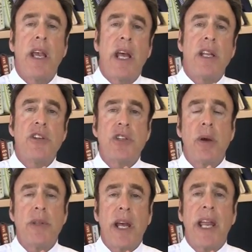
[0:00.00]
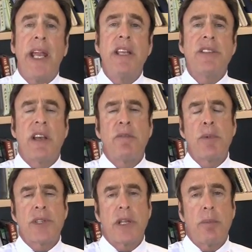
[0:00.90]
and it showed that
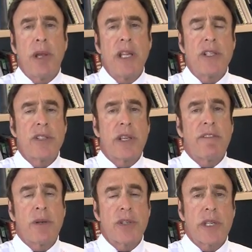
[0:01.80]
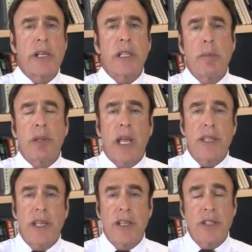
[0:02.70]
87% of patients after a single
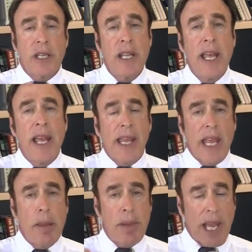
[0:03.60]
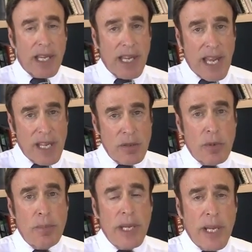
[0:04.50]
implantation came back again to
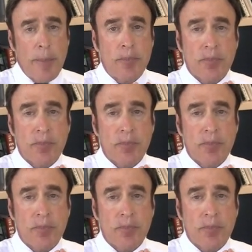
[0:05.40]
repeat it.